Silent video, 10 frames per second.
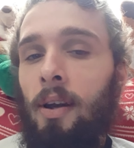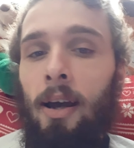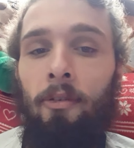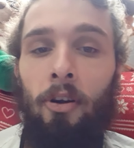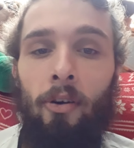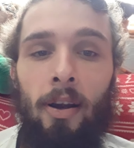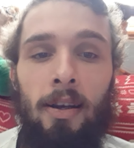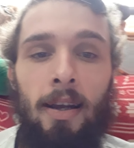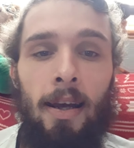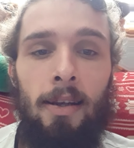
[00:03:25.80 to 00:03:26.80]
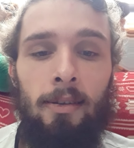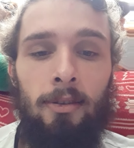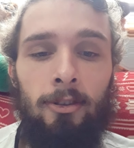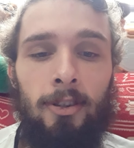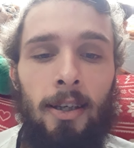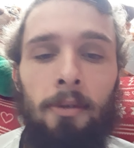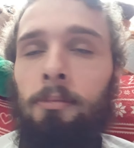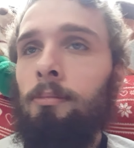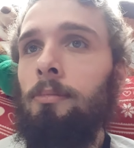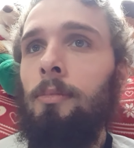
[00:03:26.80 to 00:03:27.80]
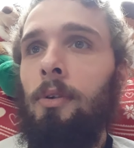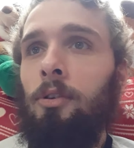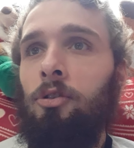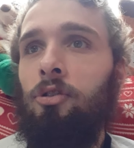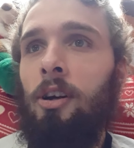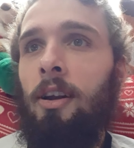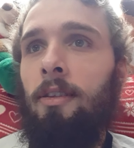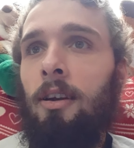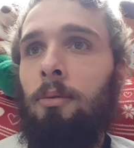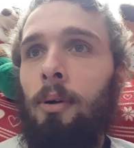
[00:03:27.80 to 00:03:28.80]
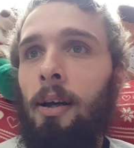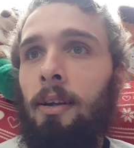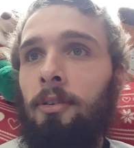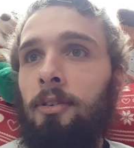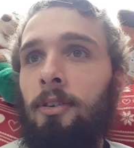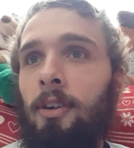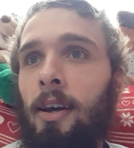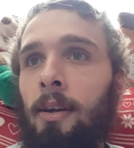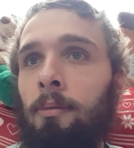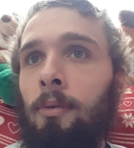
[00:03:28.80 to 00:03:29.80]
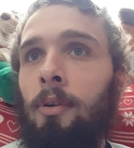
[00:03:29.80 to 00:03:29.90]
have a great day. And also, just trying to think what else to say.